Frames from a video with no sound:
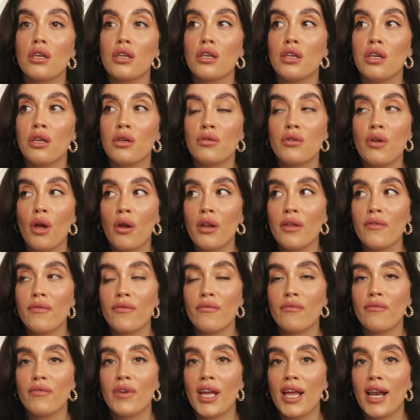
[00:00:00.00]
you don't
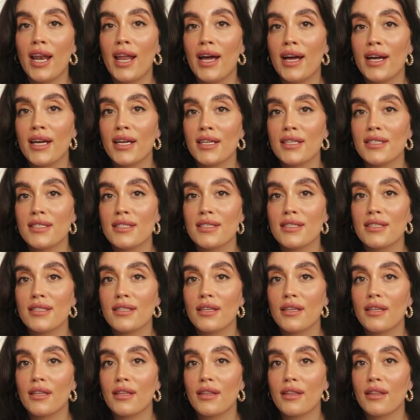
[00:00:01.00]
even realize
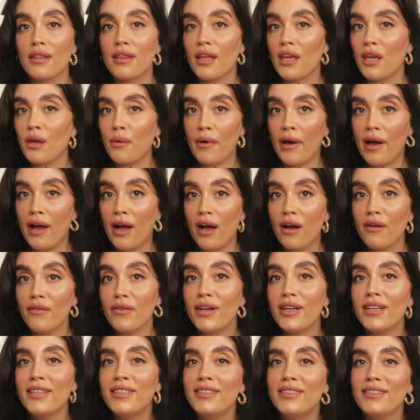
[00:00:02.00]
that you have
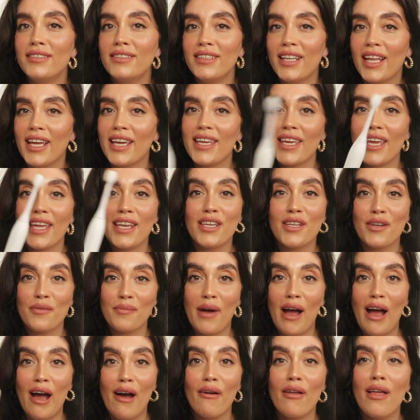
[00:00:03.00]
like in your
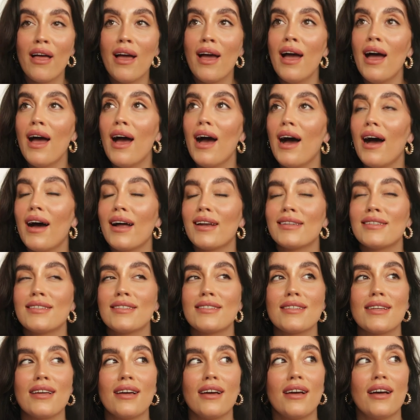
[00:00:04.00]
mouth,
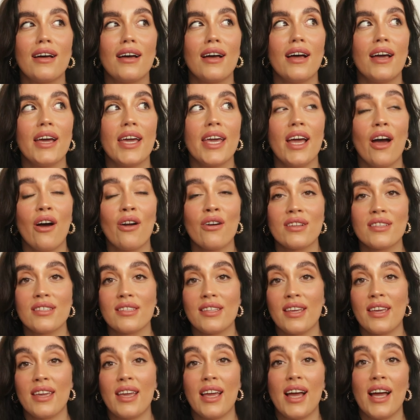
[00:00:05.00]
and
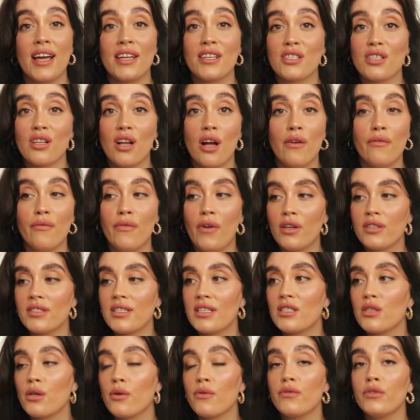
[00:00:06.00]
honestly I just can't fault
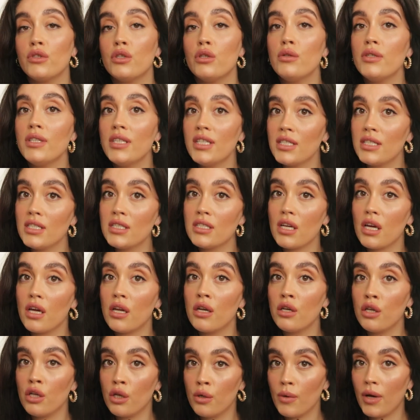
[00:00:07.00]
it. So if you need
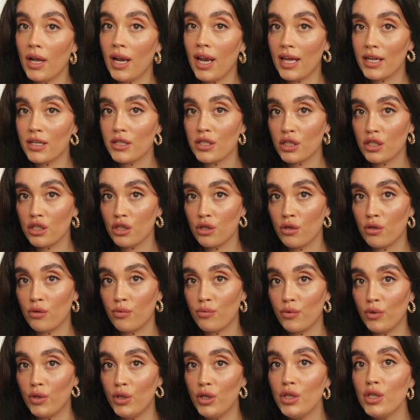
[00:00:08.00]
a new electric
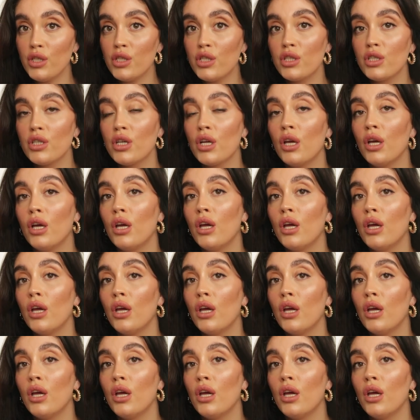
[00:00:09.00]
toothbrush,